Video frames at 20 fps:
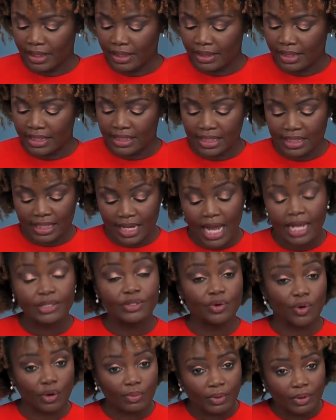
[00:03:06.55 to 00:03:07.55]
This is not
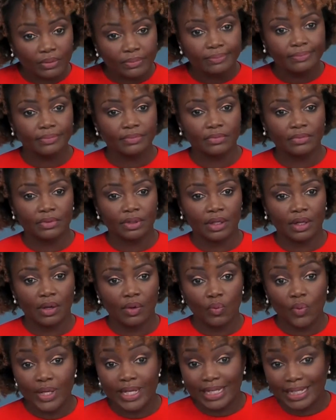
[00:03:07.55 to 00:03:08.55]
normal.
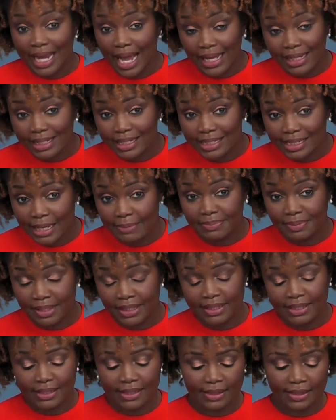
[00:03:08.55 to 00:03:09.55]
We cannot accept
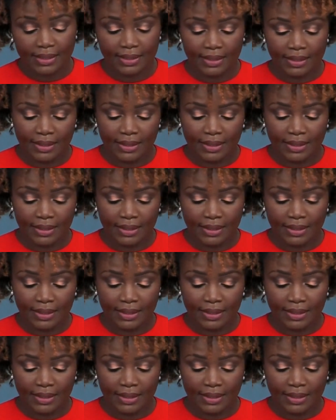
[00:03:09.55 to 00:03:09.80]
this.